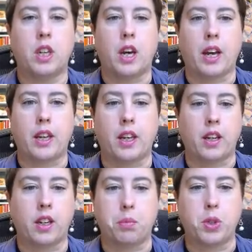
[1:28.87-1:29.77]
I
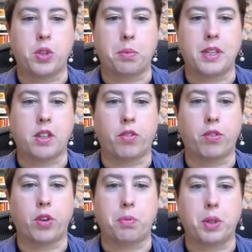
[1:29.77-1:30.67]
ended up using my cell
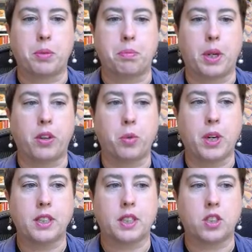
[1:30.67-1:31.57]
phone number. But
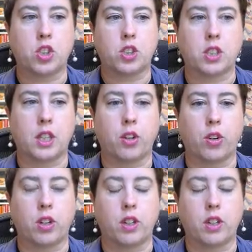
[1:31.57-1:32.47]
otherwise, it's just like
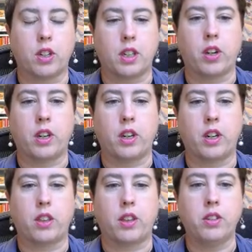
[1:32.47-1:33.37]
creating an account on
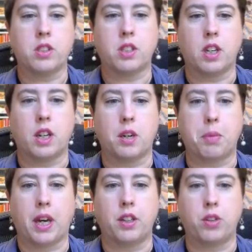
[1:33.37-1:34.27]
anything else.
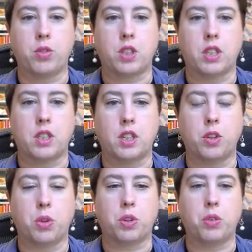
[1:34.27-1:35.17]
I used
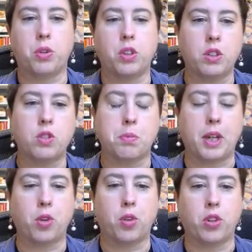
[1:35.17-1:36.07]
Continue with Google and use my
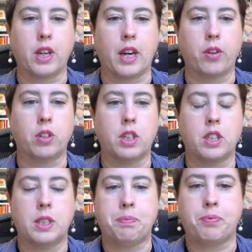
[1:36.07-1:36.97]
Google account.
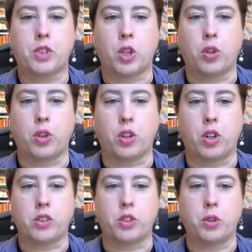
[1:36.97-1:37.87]
So you can
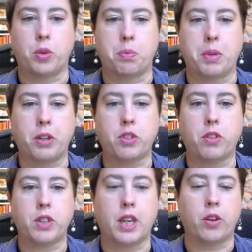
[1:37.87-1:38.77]
also do it with
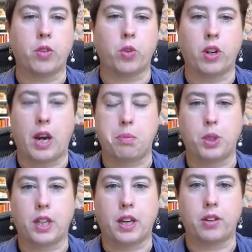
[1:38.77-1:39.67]
Microsoft account or
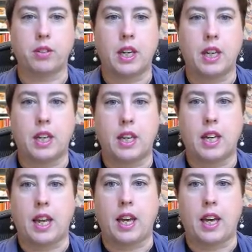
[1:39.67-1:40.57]
Apple account.
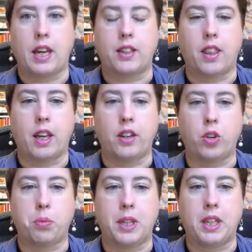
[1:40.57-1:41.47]
And then
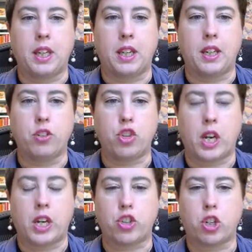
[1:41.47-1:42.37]
you'll be in
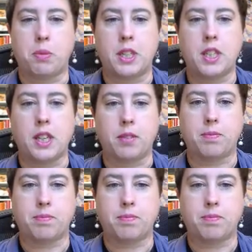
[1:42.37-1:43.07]
ChatGPT.